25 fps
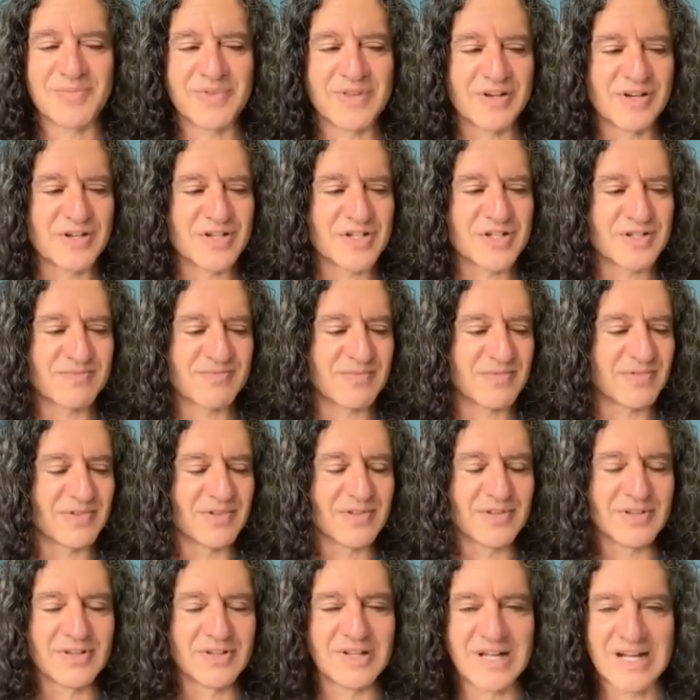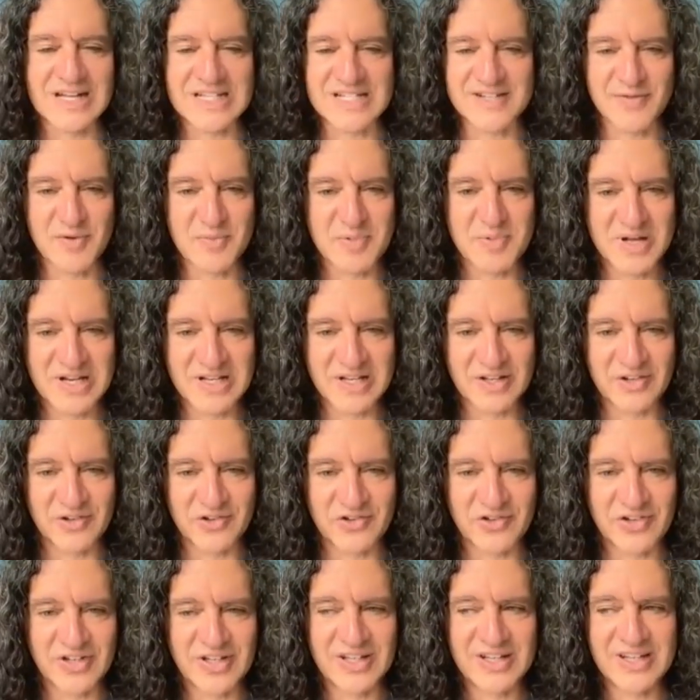there's lots of
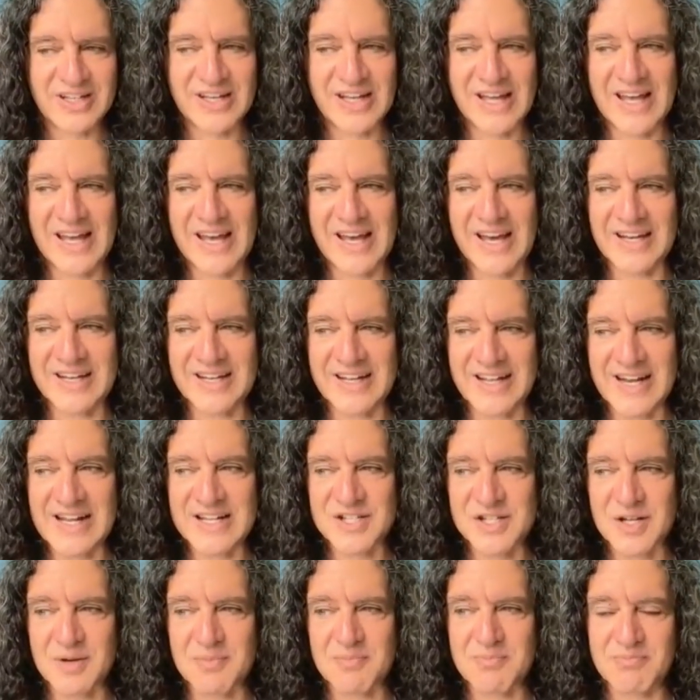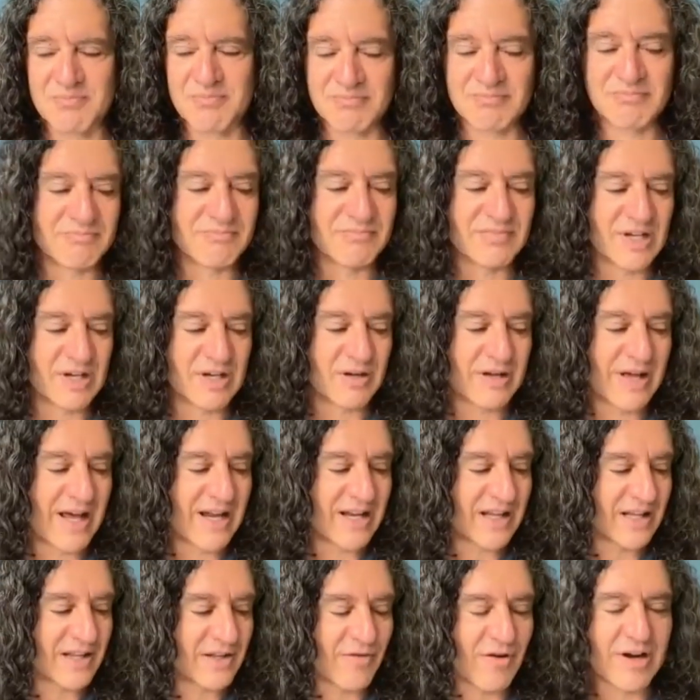opinions and it ends up you know,
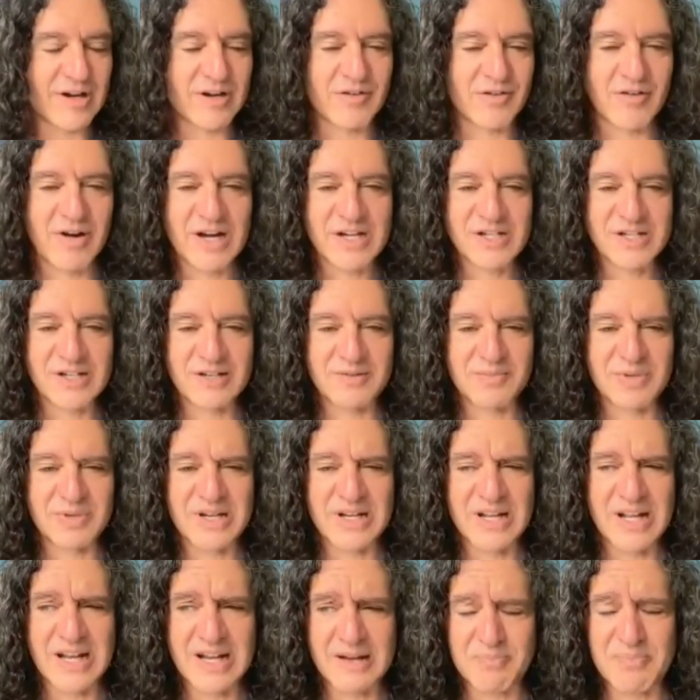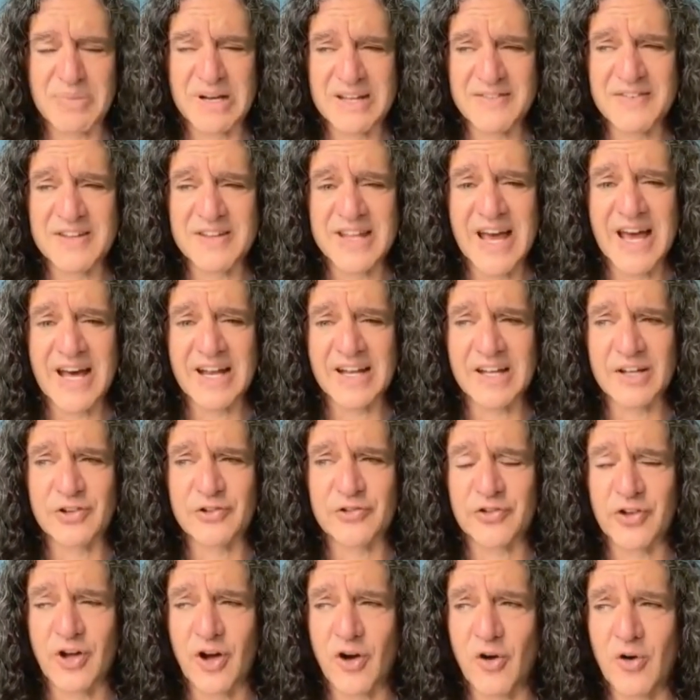heading in the right direction. But it, but even that, it's
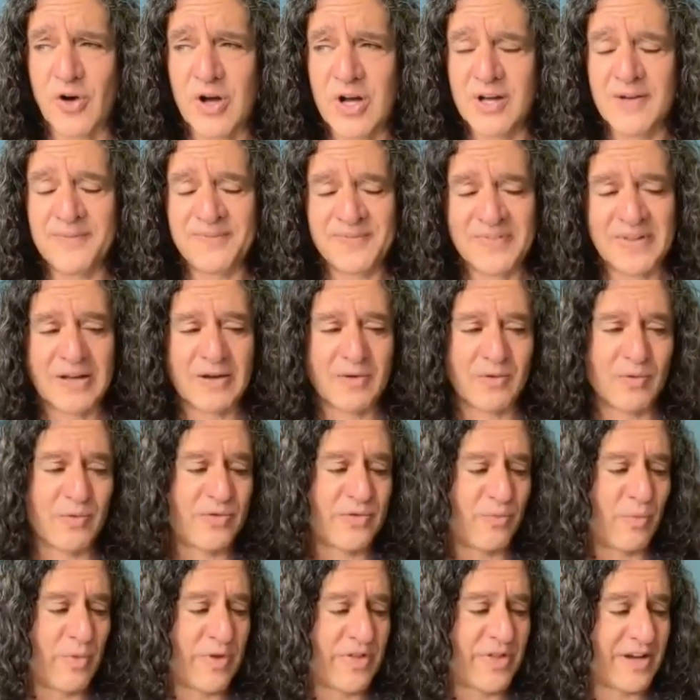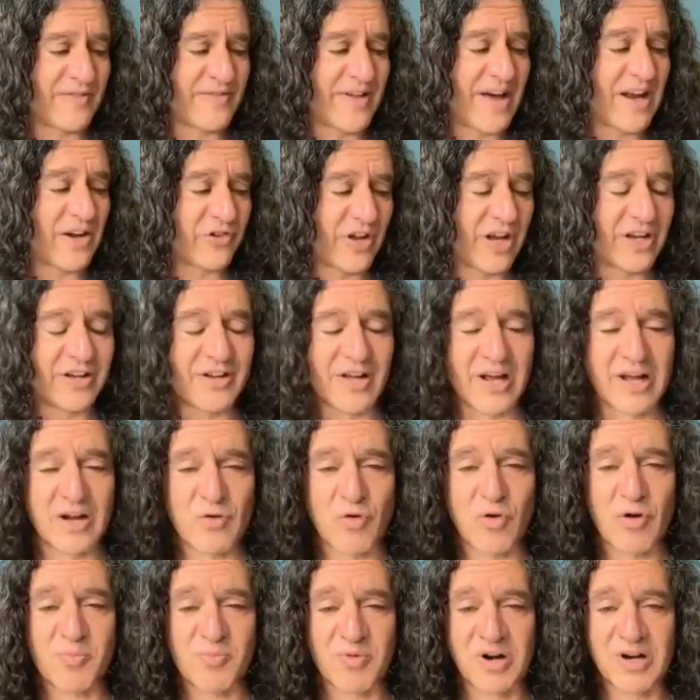so we think of that as
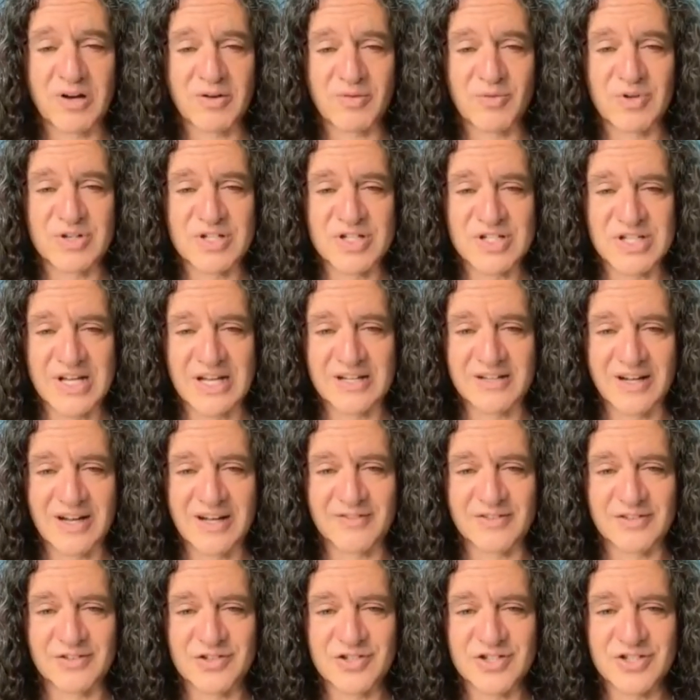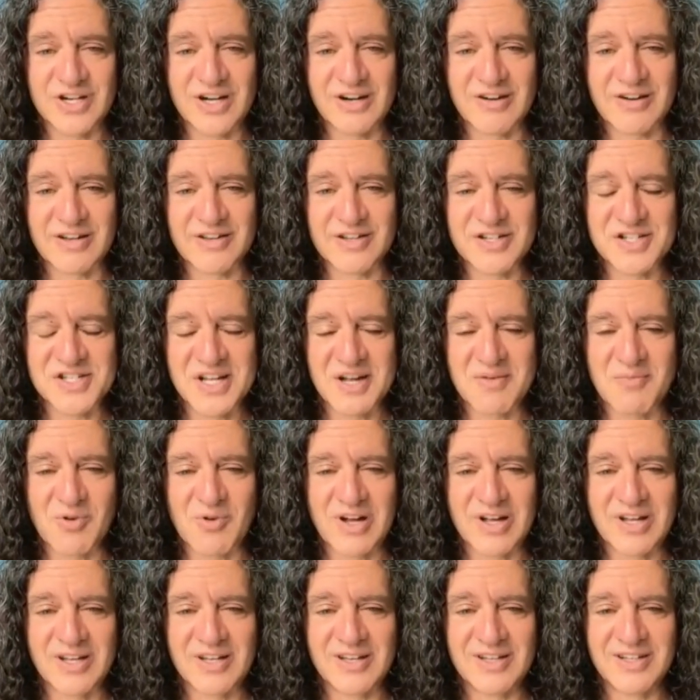anti-corporate, which is anti-evolutionary in the same
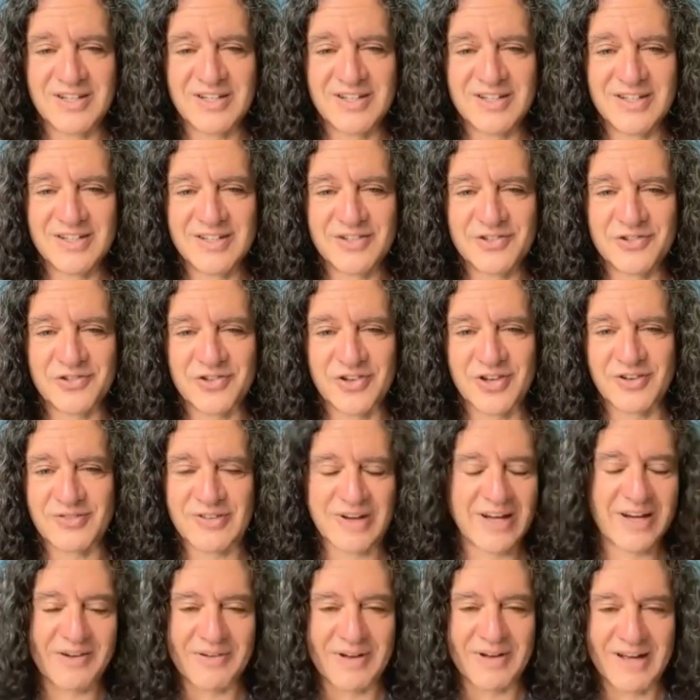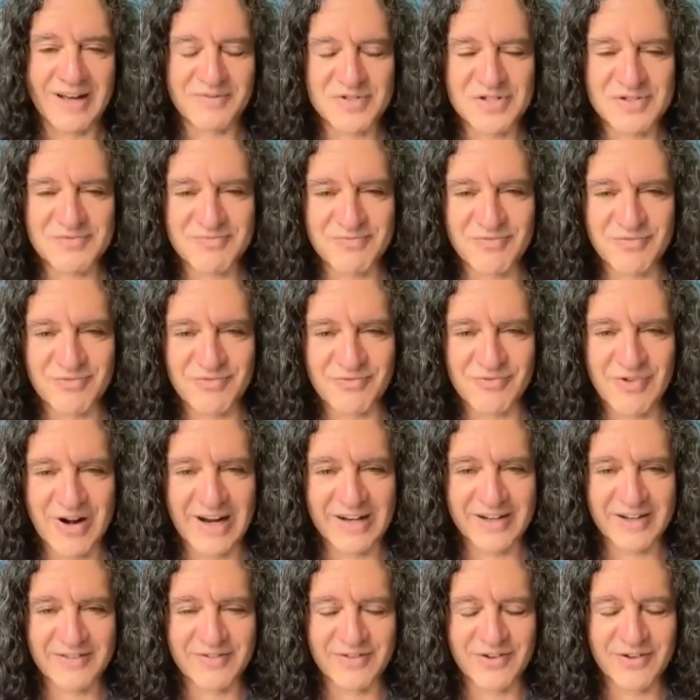way. So anyway, I'm just
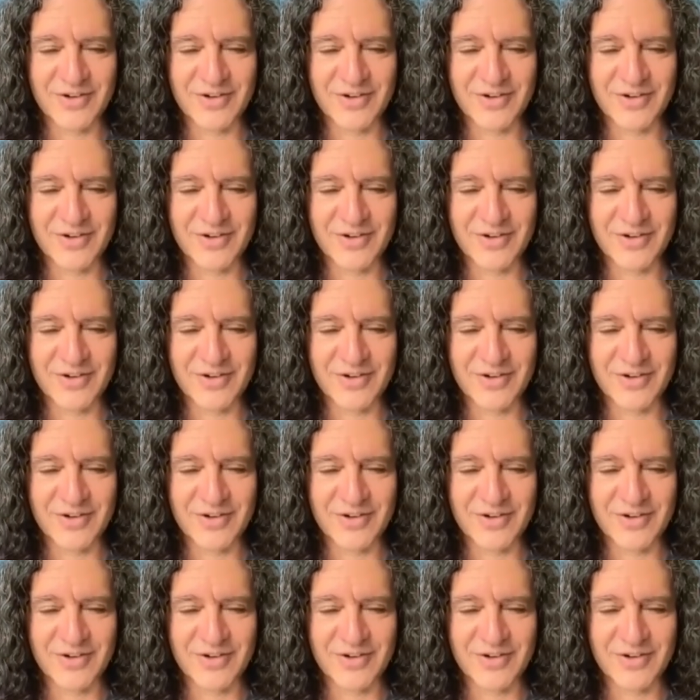ranting for.